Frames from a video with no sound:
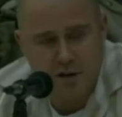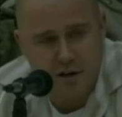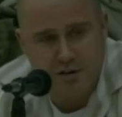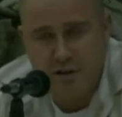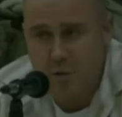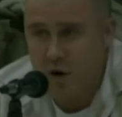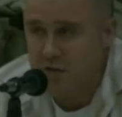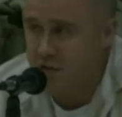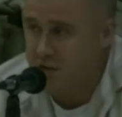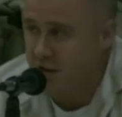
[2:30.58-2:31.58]
in some
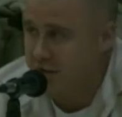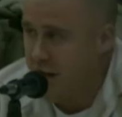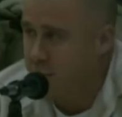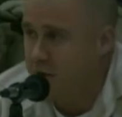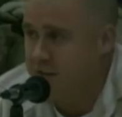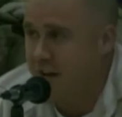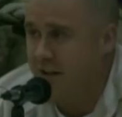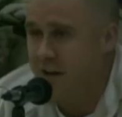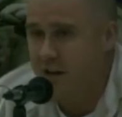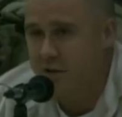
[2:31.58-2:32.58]
ways, just the example it
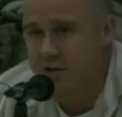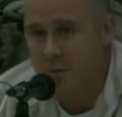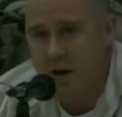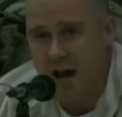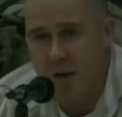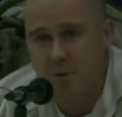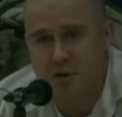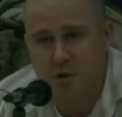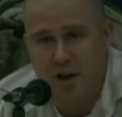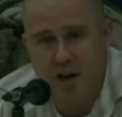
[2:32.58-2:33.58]
set. There's something that
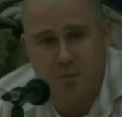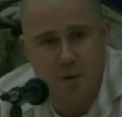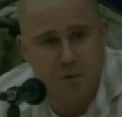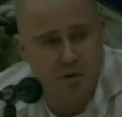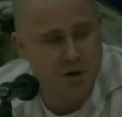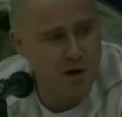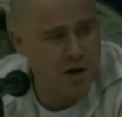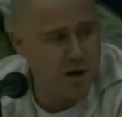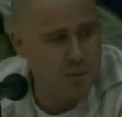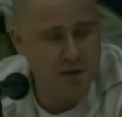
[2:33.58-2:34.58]
happened to a lot of people,
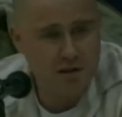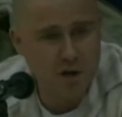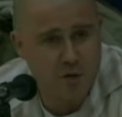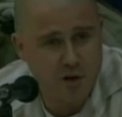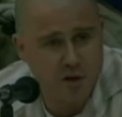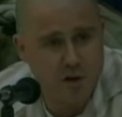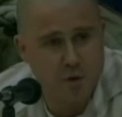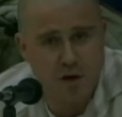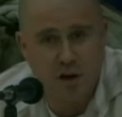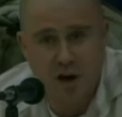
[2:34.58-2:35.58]
myself included,
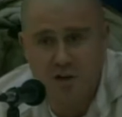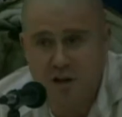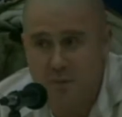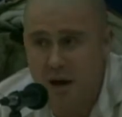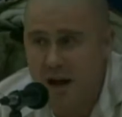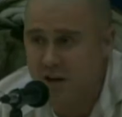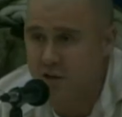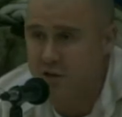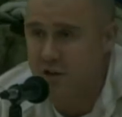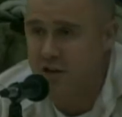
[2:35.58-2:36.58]
when the cars came back
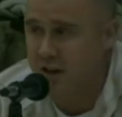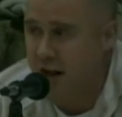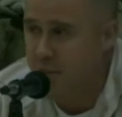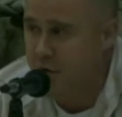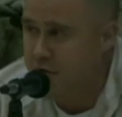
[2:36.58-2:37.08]
in the street and the neighborhood